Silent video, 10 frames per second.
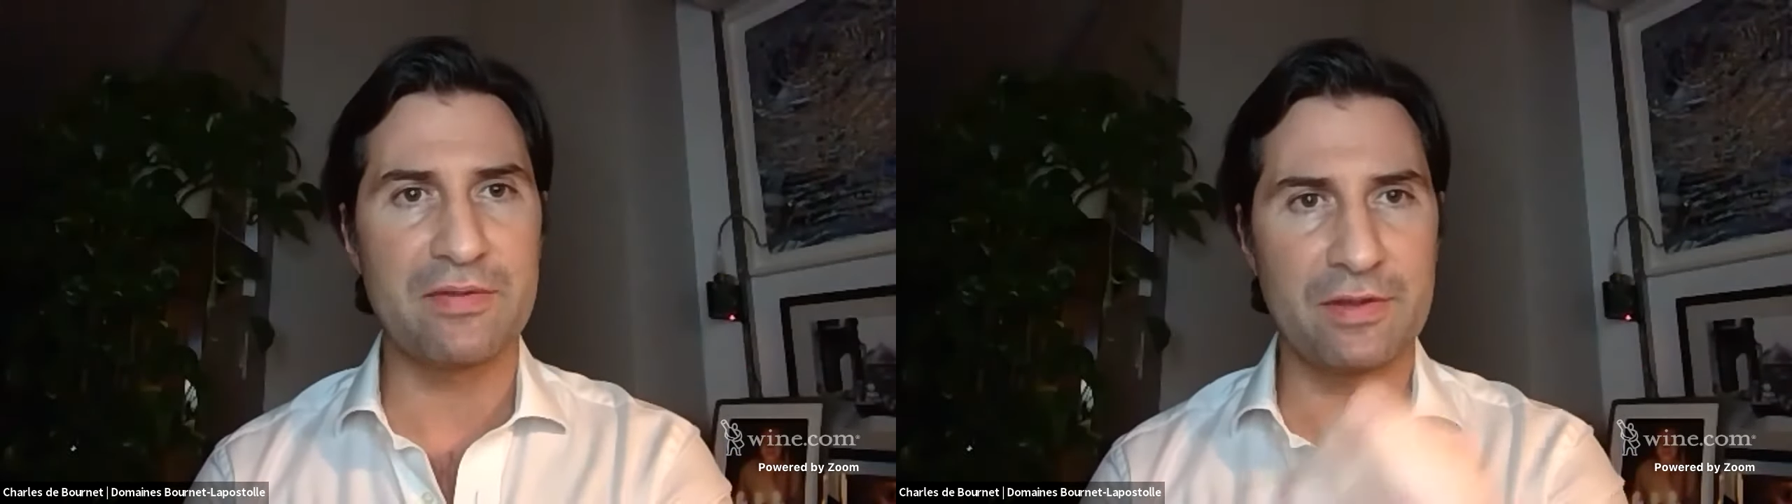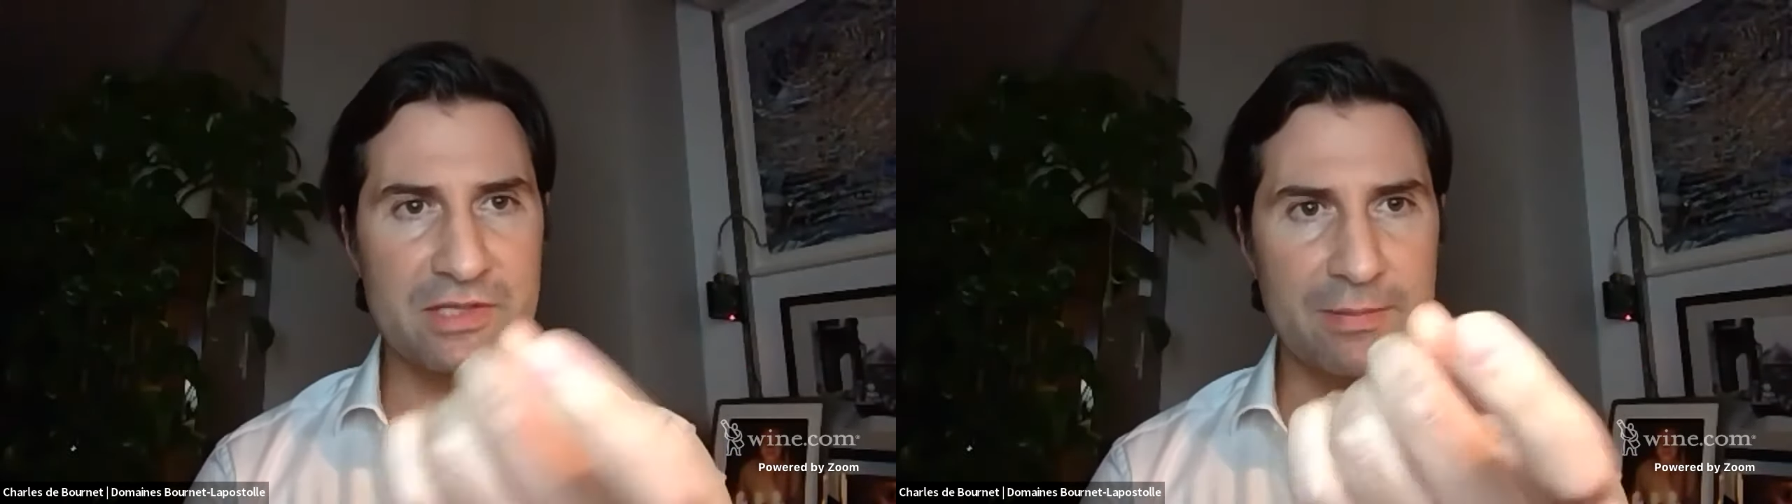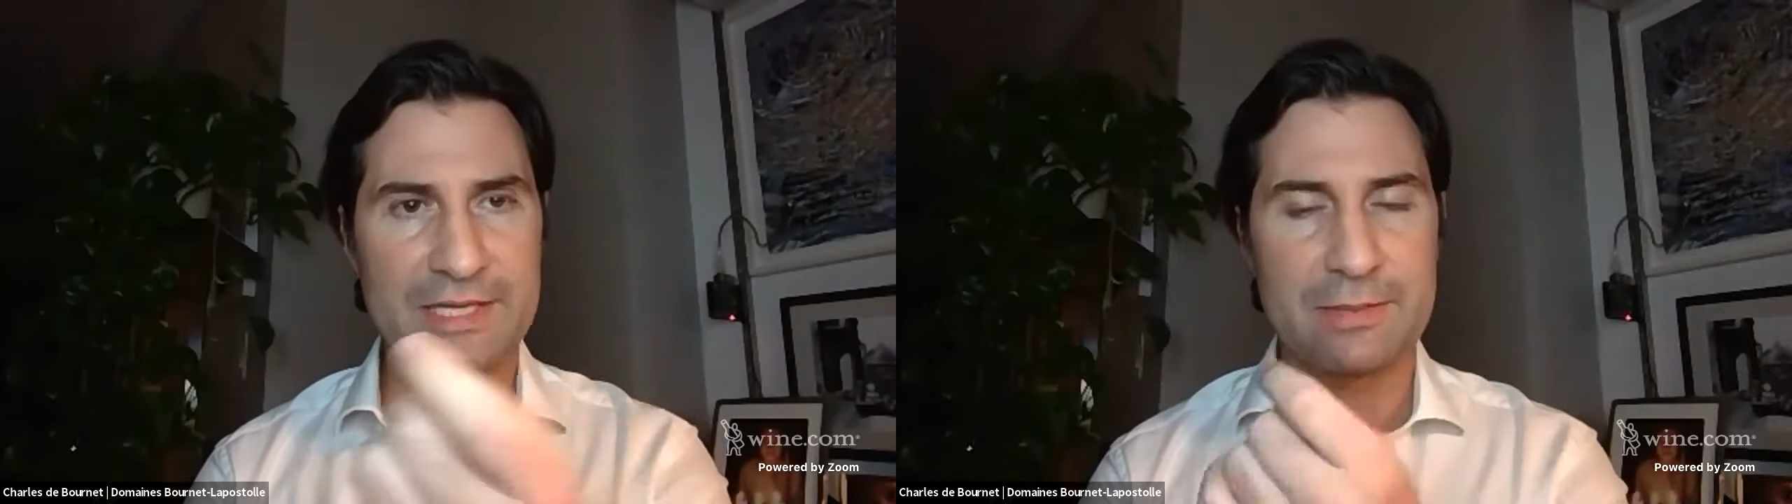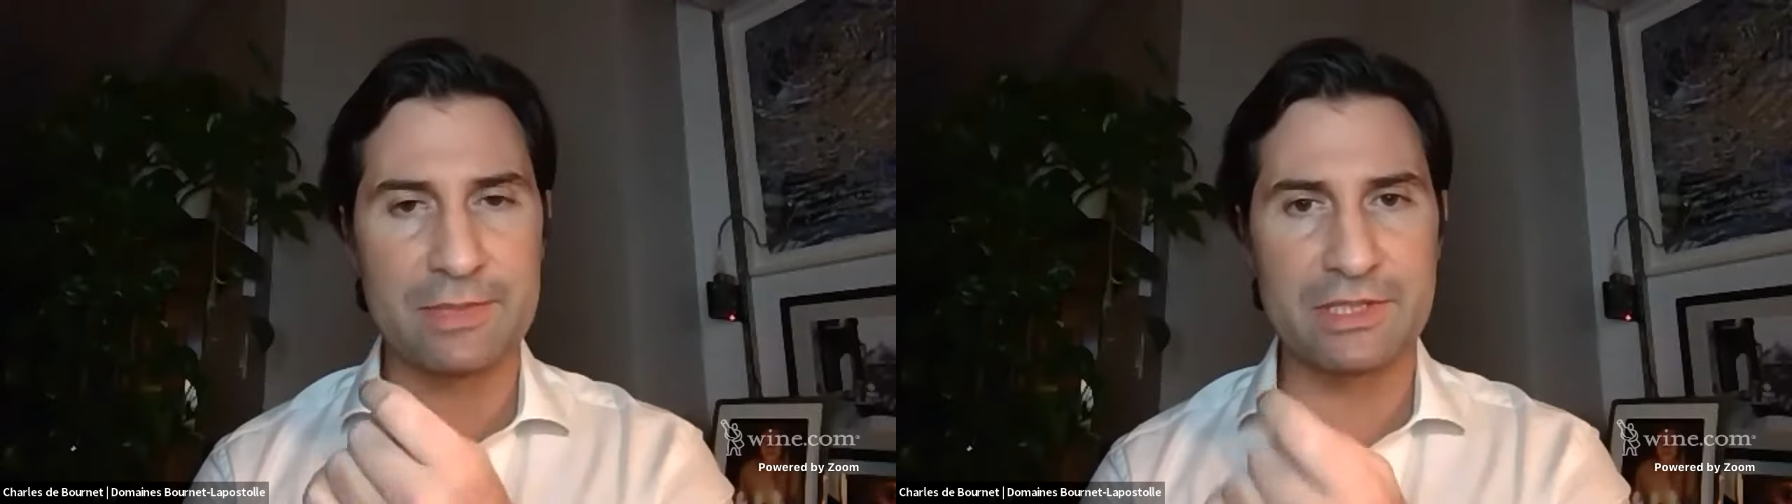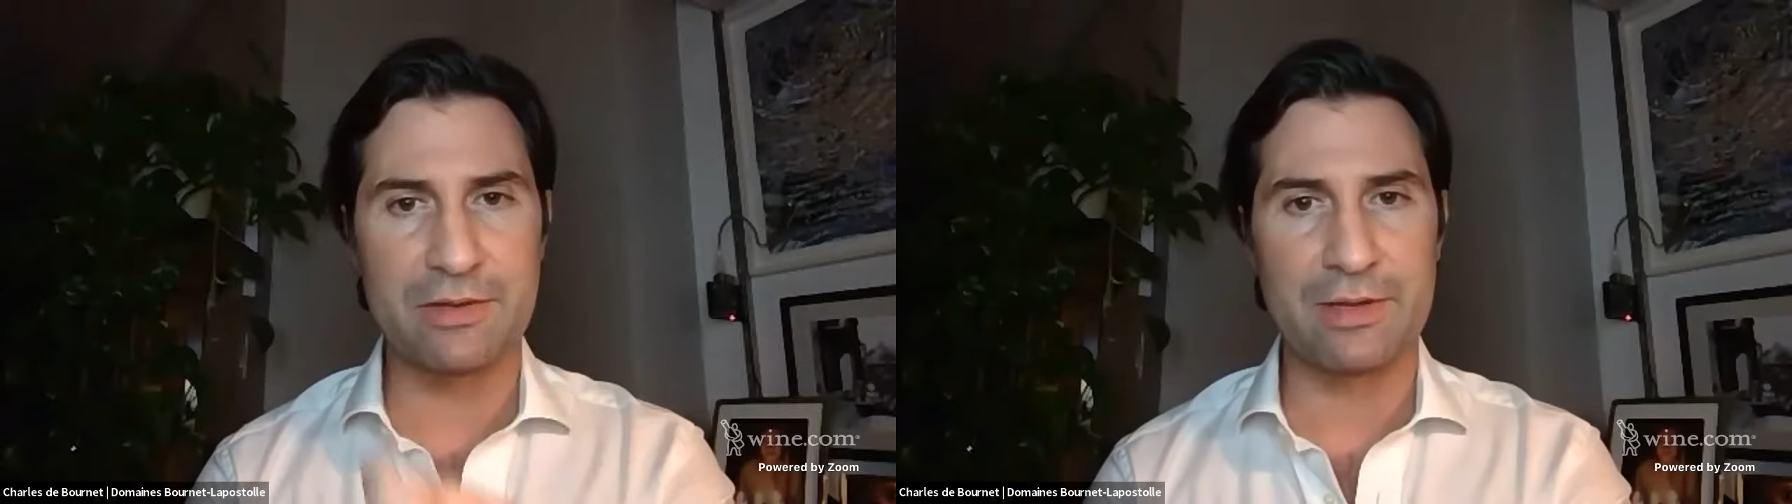I think
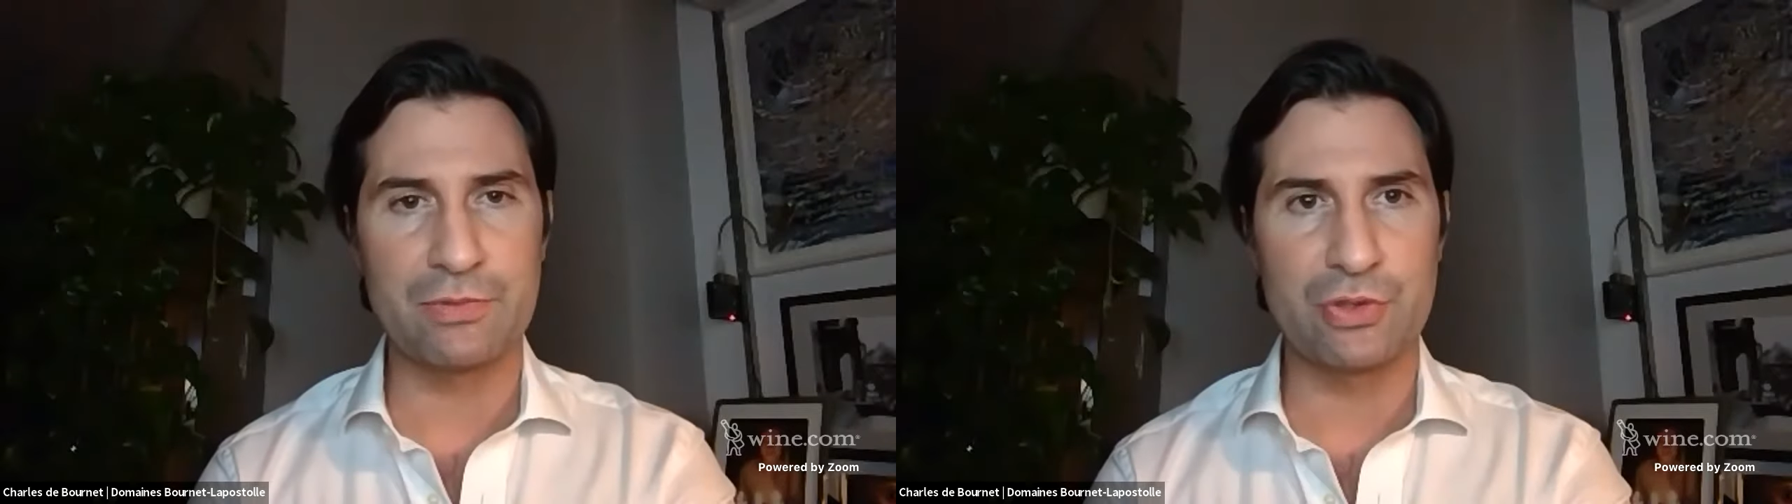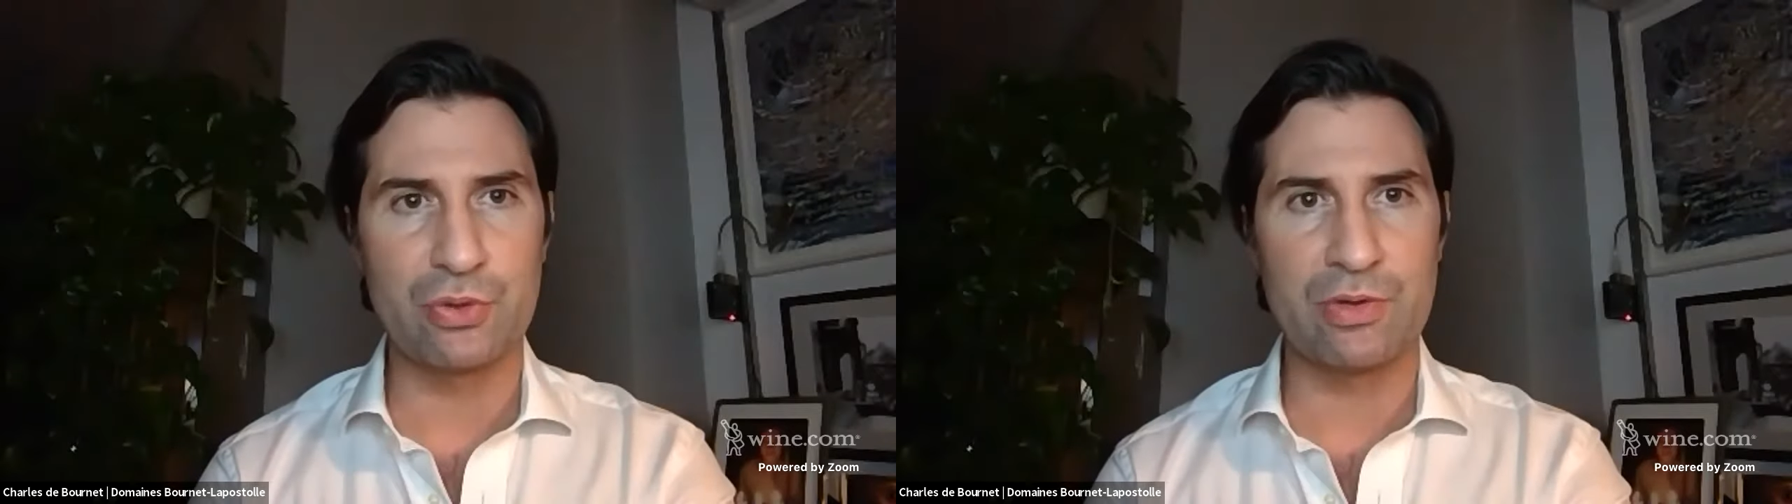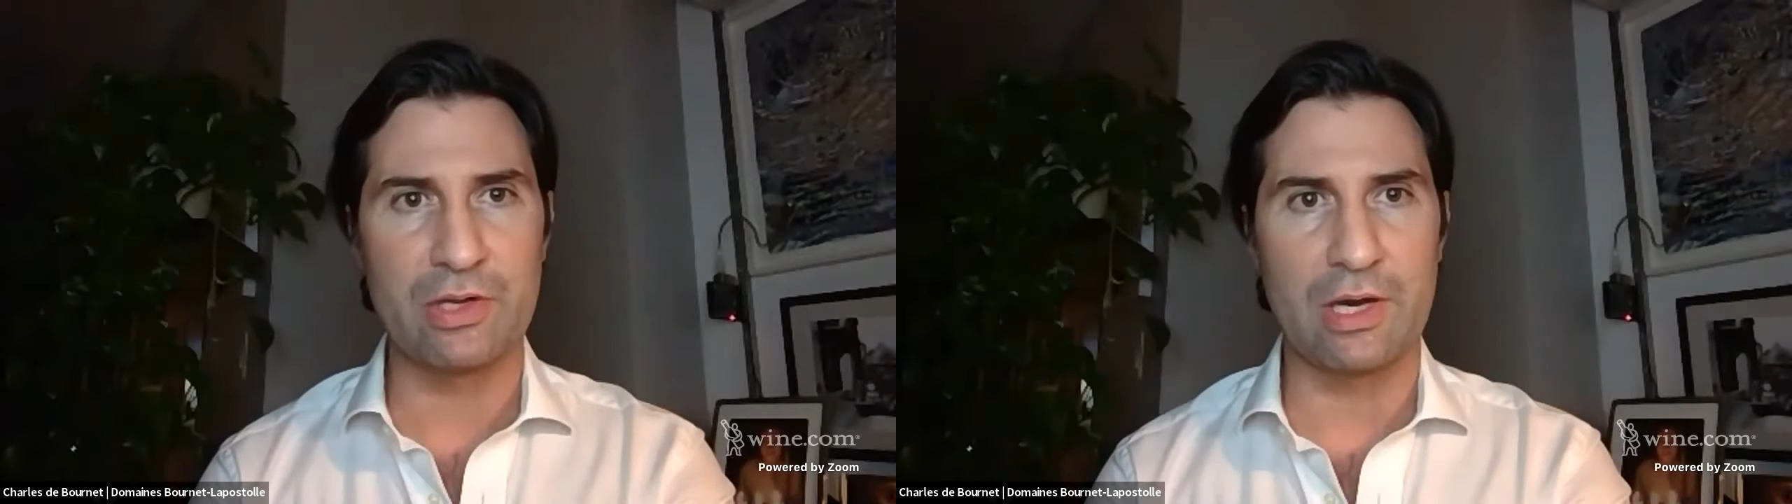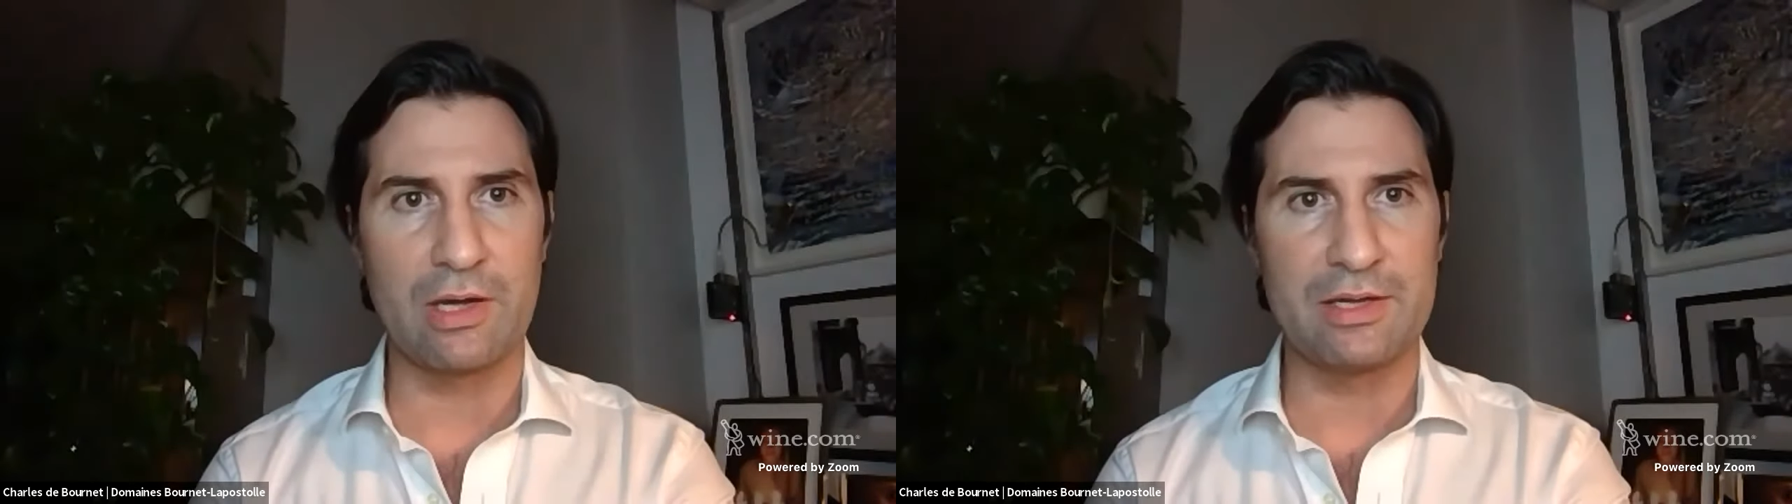Sebastian mentioned them too in